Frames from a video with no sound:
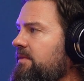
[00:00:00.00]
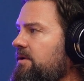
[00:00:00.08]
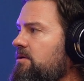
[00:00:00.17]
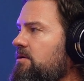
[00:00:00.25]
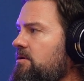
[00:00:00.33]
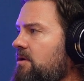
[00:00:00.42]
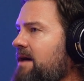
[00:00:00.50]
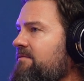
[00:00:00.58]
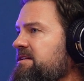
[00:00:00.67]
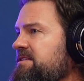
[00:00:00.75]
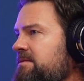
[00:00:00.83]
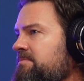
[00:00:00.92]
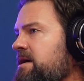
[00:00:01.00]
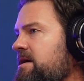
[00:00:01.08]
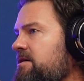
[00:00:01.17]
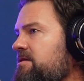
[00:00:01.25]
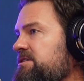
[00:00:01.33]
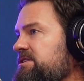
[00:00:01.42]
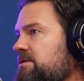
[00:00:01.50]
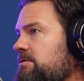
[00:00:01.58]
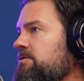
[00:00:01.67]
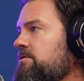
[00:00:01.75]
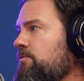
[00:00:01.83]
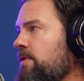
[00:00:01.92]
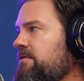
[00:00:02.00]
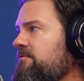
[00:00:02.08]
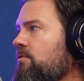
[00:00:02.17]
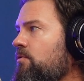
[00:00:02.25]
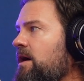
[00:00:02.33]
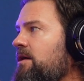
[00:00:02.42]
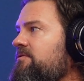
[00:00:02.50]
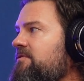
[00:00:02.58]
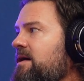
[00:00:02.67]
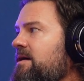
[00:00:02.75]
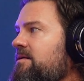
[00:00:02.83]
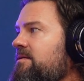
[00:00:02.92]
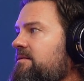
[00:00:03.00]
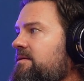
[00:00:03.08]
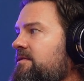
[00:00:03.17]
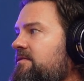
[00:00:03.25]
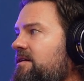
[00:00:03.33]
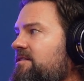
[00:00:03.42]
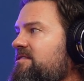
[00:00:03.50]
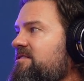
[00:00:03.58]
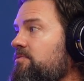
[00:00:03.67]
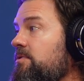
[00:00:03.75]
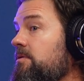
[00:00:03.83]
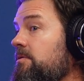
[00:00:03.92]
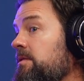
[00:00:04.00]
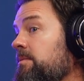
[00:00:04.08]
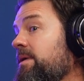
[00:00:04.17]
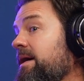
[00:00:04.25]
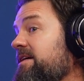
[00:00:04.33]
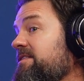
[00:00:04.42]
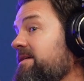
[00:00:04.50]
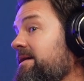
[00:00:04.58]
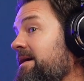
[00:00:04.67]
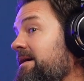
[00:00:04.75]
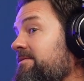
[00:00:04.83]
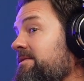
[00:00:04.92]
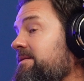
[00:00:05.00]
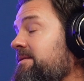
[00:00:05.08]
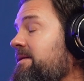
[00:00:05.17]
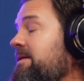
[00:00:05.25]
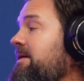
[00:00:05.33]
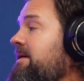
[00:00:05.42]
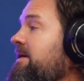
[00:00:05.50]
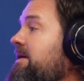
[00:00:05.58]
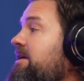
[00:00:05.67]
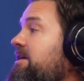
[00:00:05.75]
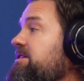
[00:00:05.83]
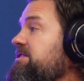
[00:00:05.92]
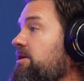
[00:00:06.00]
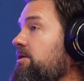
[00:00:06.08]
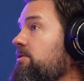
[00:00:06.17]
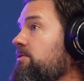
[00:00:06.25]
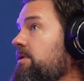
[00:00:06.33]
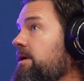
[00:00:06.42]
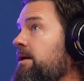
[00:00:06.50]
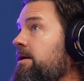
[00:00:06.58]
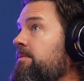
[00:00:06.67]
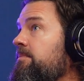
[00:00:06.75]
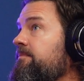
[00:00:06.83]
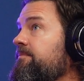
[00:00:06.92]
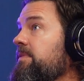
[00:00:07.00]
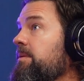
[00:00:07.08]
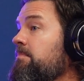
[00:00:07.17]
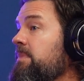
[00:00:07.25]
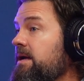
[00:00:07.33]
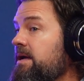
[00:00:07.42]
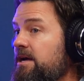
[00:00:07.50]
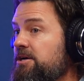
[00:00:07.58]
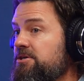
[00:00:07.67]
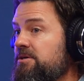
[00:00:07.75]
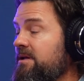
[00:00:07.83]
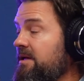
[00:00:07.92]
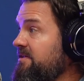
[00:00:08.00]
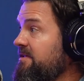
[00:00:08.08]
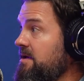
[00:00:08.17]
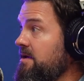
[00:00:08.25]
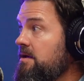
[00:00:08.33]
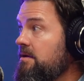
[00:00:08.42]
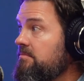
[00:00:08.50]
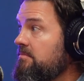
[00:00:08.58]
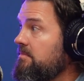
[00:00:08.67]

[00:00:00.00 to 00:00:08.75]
You're having some carriers starting to rate for wildfire in Texas, where in the past they haven't. So mitigation is key.